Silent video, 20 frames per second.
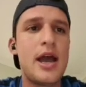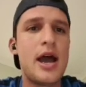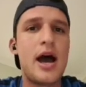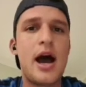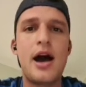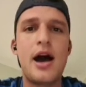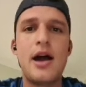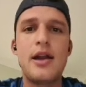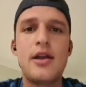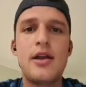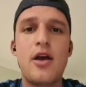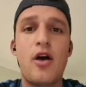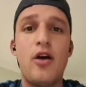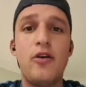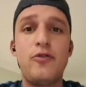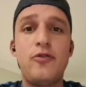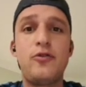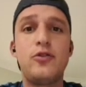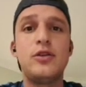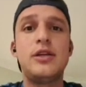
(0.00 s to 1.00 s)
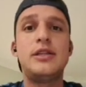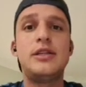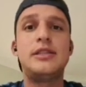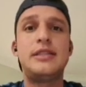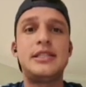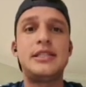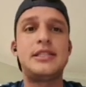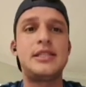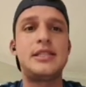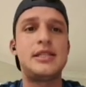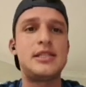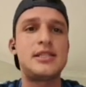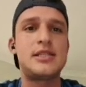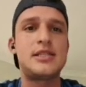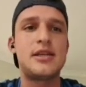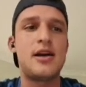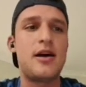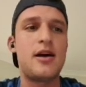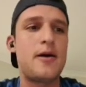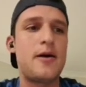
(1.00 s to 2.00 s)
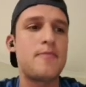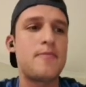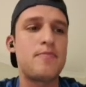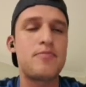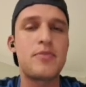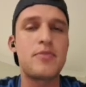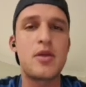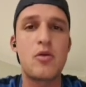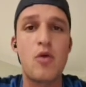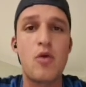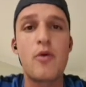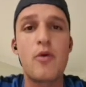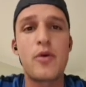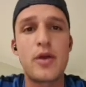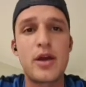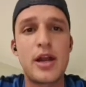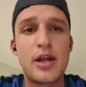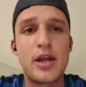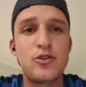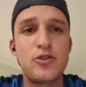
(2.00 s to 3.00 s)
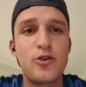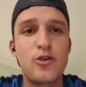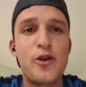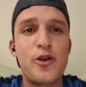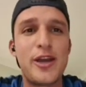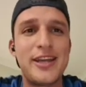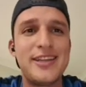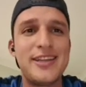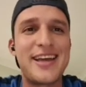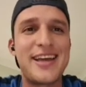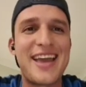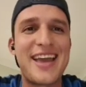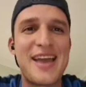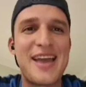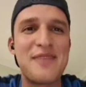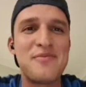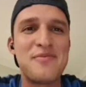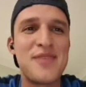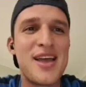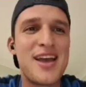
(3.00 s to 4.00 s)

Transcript: And hopefully this is what we're gonna do in the game.